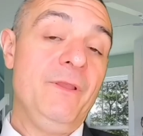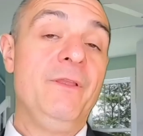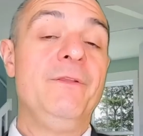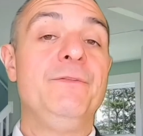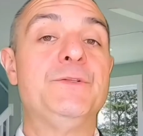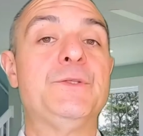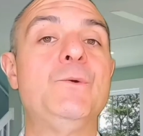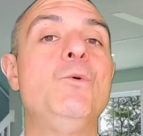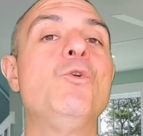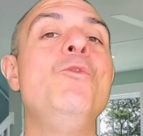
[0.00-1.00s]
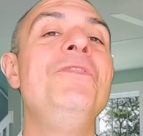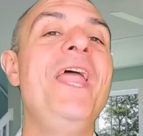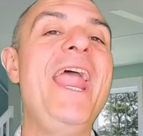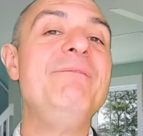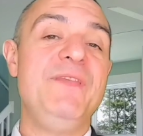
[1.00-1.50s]
The Schuylkill
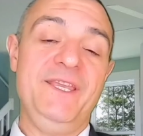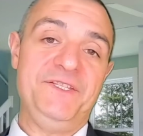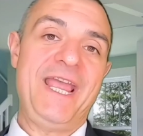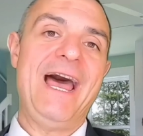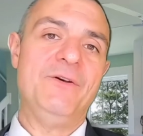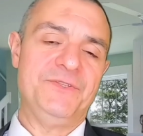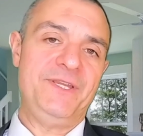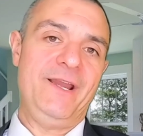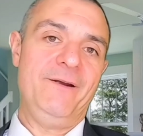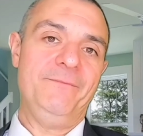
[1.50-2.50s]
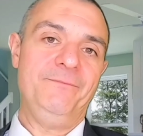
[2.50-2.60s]
Navy is housed there.